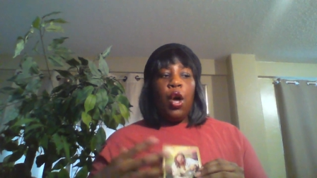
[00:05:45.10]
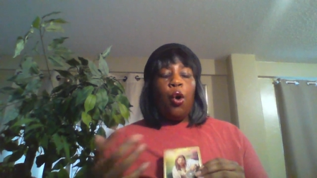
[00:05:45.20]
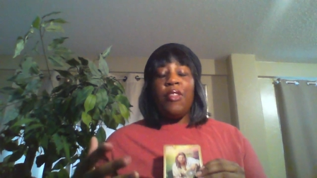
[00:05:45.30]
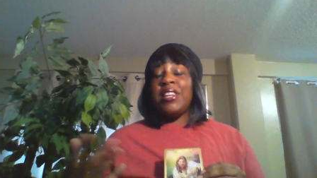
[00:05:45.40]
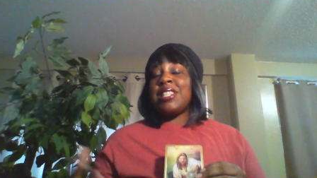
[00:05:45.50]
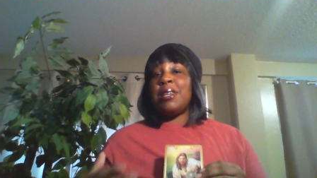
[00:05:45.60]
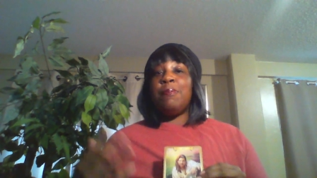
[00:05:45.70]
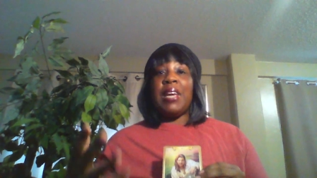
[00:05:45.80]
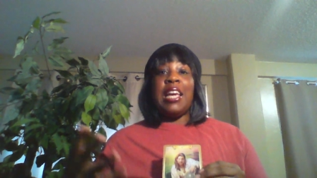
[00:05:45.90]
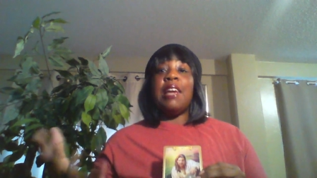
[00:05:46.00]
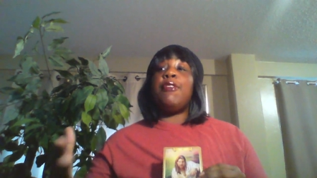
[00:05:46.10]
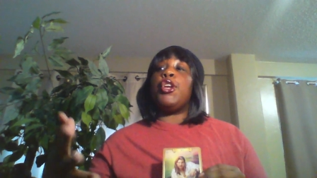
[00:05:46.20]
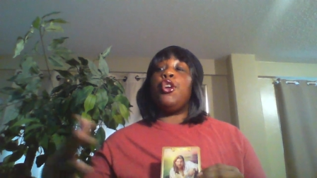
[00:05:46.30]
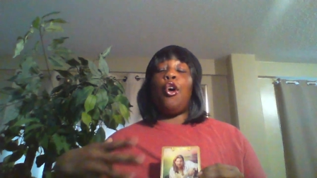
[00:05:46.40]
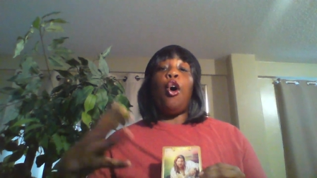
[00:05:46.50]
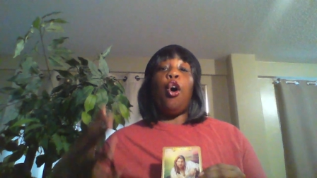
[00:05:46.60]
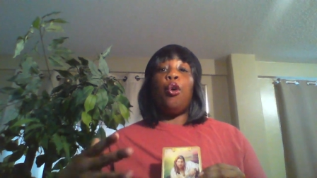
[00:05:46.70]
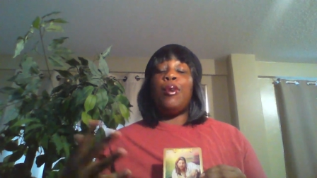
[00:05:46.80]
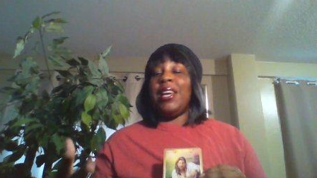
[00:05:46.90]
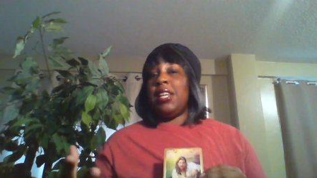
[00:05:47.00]
or this could be even your
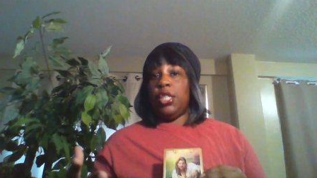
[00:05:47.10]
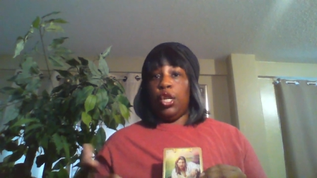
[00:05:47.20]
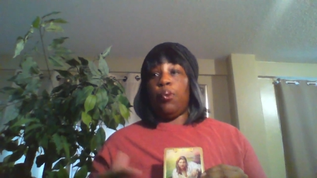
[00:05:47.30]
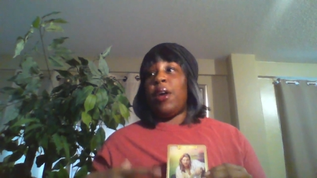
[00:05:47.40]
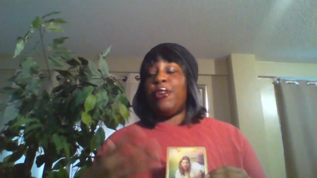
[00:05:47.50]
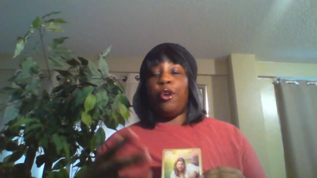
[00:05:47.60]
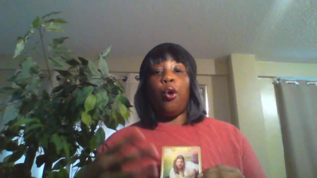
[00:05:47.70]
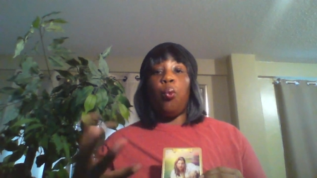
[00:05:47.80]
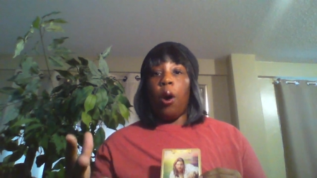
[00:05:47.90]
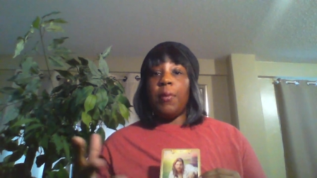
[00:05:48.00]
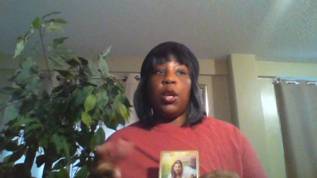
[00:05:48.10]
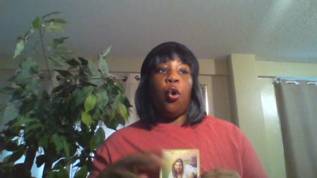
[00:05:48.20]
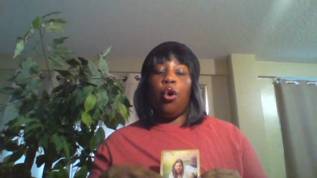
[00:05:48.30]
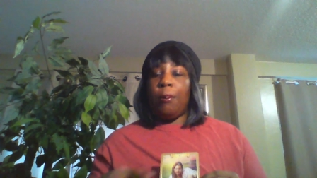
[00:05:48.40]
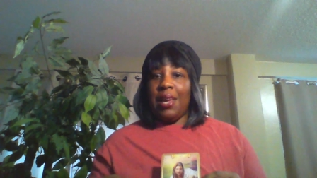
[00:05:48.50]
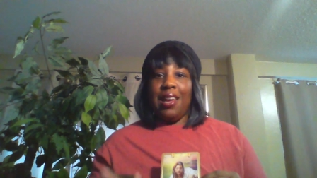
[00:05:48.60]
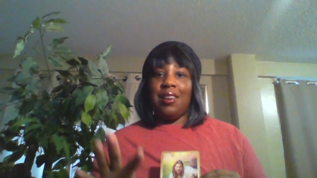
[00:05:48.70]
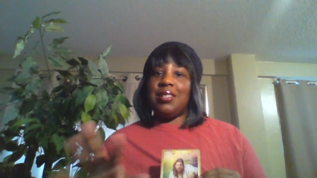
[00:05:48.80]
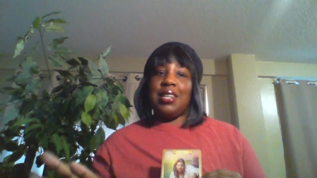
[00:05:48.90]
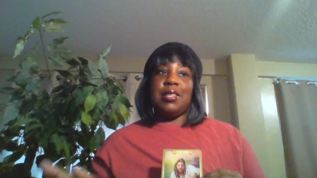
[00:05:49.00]
own energy, whether you're a woman or a man,
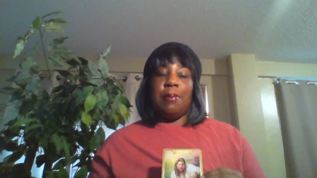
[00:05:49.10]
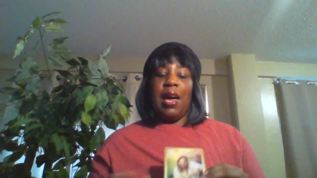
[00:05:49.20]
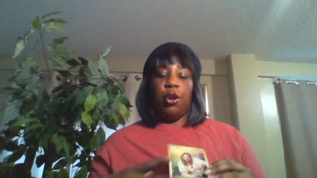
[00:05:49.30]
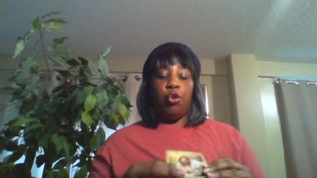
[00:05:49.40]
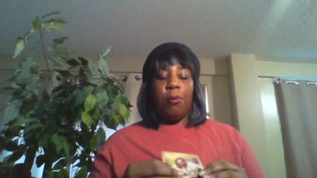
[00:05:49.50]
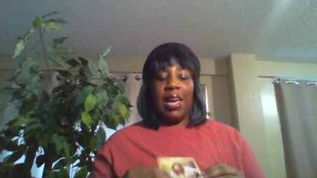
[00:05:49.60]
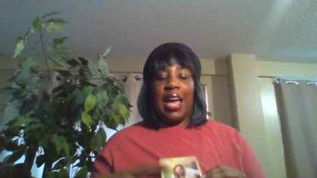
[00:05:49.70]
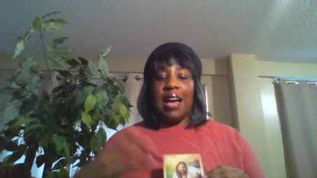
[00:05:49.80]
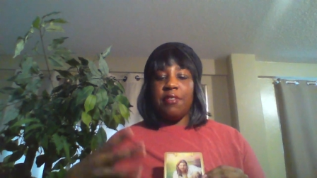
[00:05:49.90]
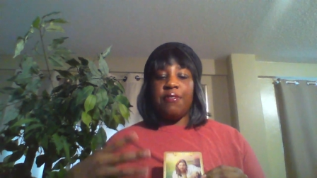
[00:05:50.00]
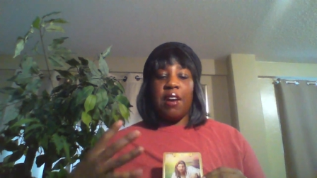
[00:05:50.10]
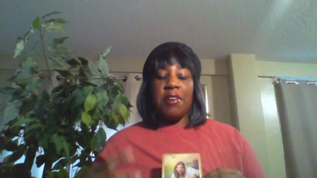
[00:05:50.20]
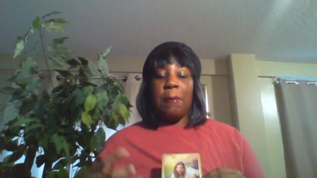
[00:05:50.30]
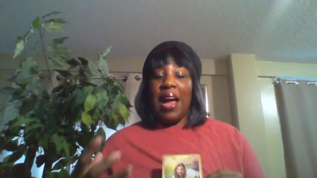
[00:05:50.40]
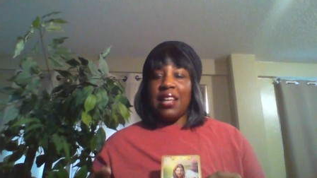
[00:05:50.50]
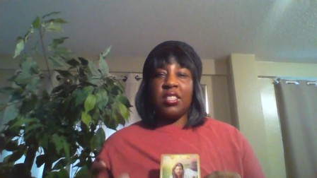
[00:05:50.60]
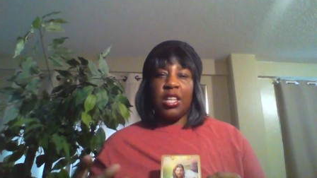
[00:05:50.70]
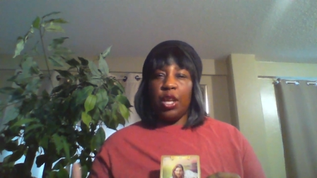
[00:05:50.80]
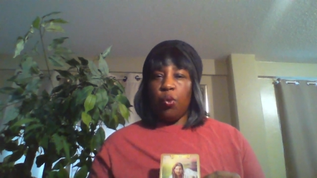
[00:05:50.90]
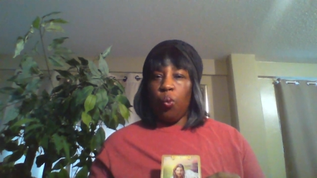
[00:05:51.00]
it doesn't matter. You may have a very
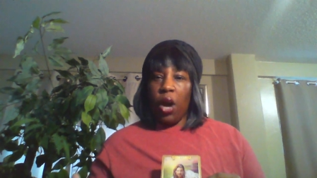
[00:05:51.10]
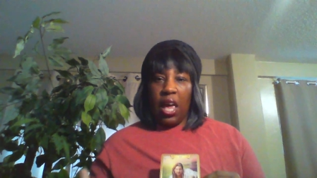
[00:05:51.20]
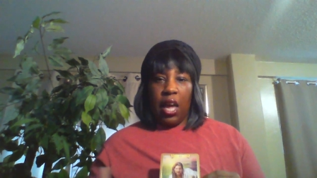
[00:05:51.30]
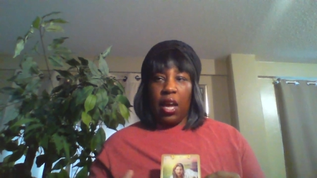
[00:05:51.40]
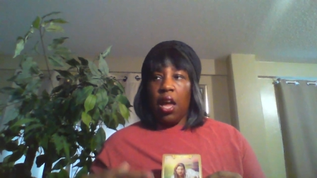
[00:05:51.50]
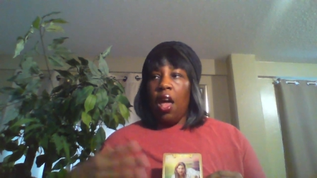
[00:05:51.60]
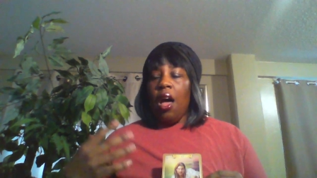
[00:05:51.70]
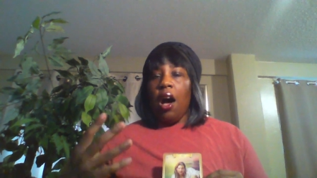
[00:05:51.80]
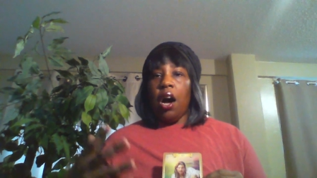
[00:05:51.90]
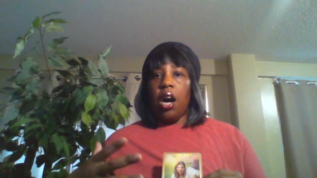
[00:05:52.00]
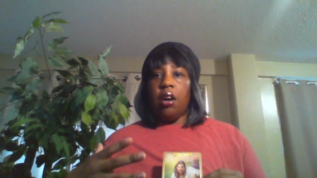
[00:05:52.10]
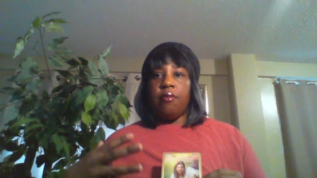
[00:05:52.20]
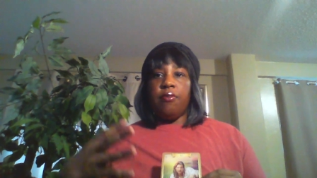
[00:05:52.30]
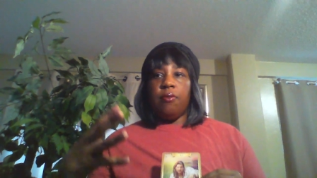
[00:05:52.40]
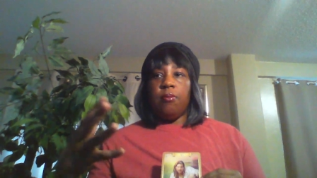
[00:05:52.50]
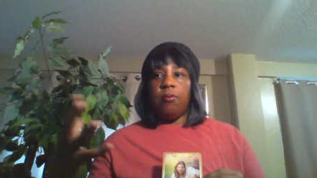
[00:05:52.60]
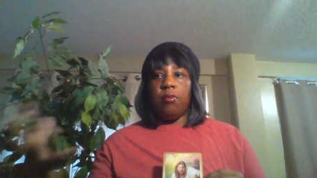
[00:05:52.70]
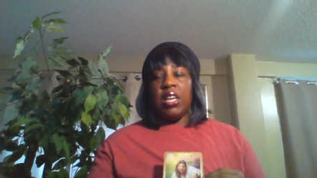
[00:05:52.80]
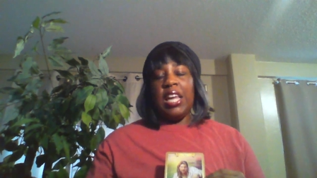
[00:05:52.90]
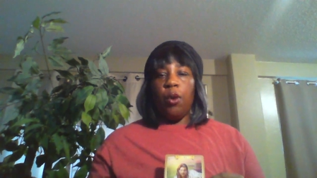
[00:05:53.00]
masculine way of
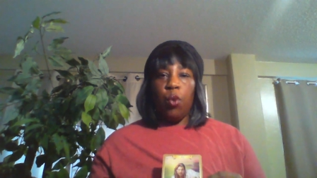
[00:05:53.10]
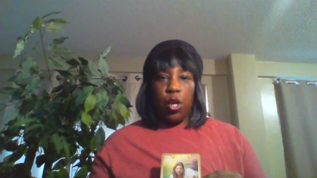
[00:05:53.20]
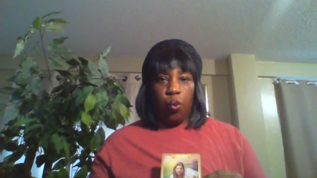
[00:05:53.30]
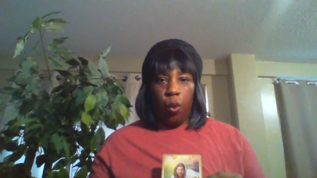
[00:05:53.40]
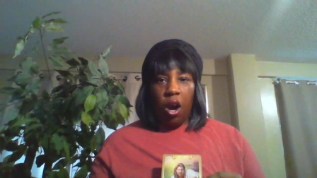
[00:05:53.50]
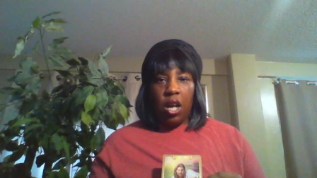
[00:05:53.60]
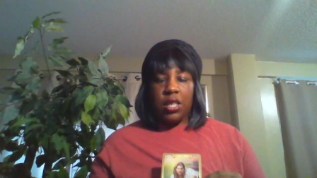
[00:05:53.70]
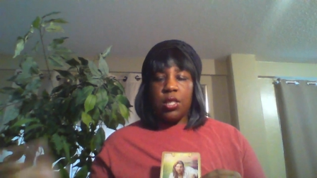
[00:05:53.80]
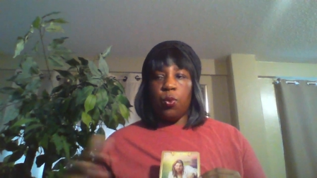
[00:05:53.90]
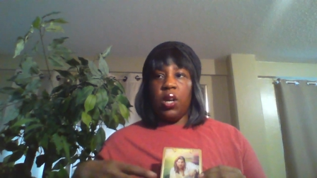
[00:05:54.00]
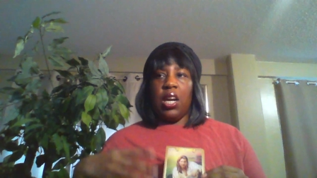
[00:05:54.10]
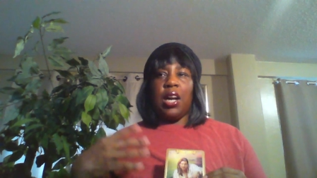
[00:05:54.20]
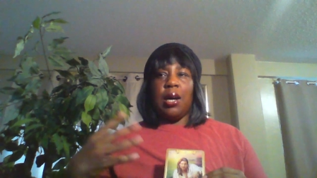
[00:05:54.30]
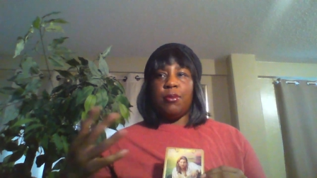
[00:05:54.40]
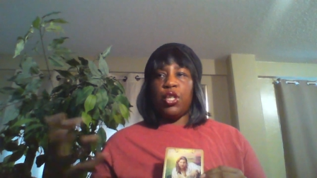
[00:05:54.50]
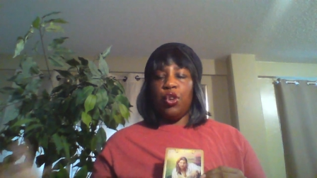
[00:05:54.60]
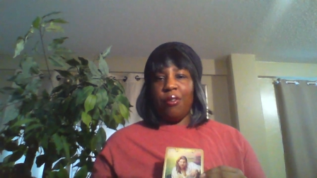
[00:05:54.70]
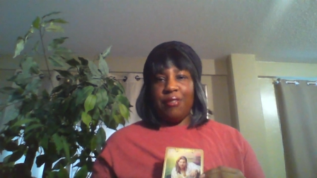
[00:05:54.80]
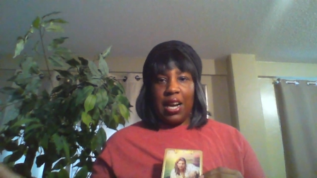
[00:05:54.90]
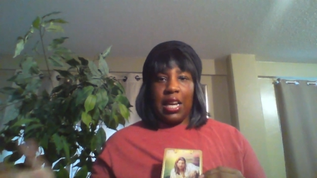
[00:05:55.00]
getting what you want when it comes to your
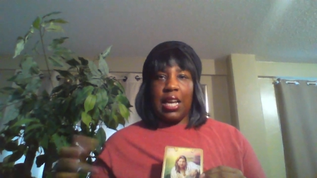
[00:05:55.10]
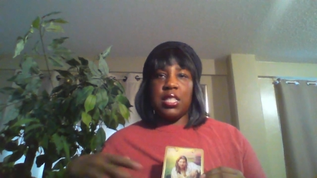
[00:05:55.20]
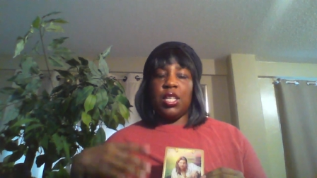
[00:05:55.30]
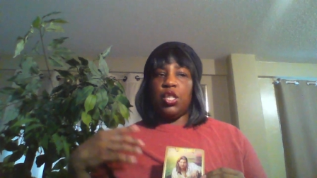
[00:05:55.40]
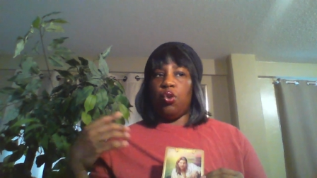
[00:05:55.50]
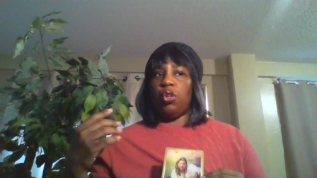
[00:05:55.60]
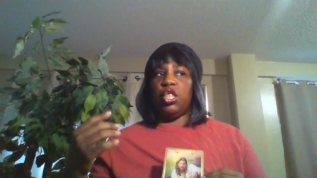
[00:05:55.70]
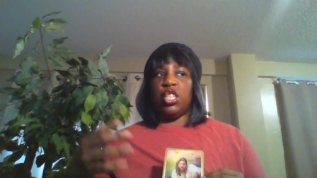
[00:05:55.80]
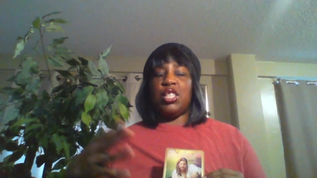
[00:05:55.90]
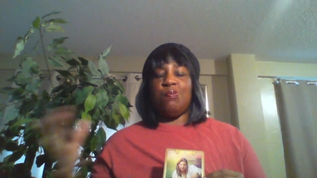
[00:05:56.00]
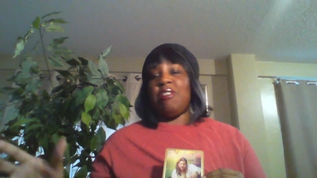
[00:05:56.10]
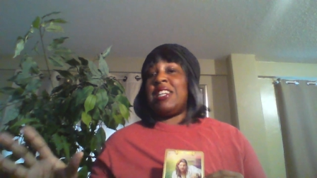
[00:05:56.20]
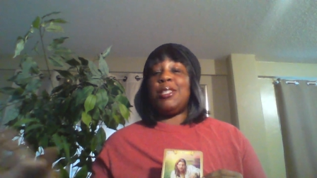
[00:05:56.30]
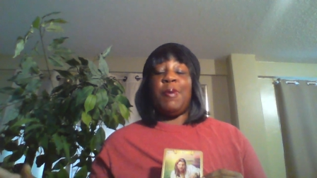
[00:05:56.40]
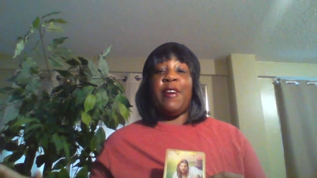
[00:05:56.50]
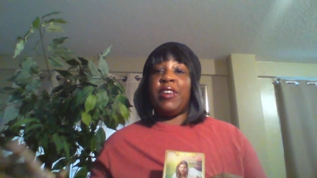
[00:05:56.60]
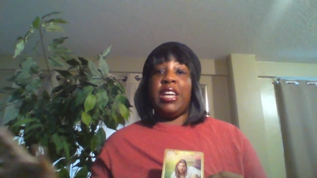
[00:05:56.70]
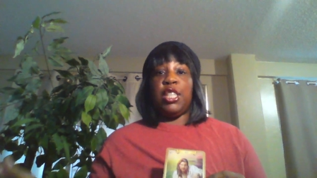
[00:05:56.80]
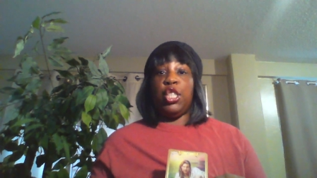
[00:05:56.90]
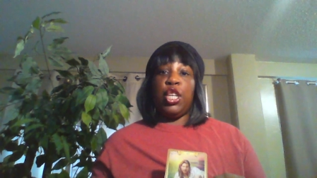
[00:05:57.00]
finances or just
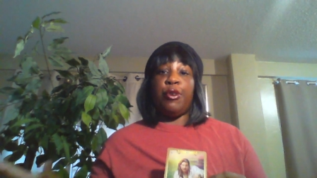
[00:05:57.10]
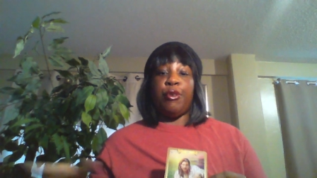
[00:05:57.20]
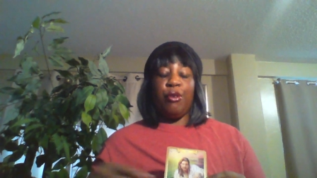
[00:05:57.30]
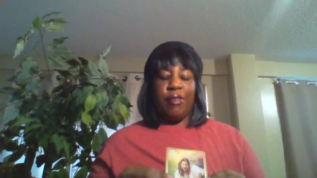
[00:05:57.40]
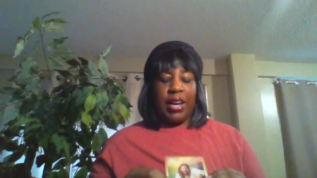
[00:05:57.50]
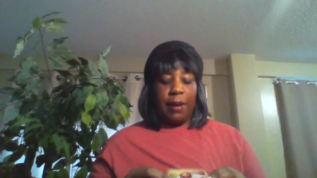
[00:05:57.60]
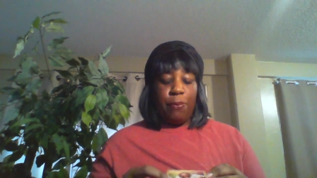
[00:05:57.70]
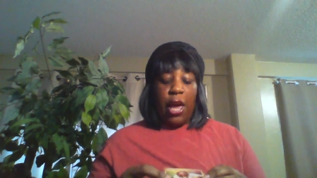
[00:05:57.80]
prosperity in general, right?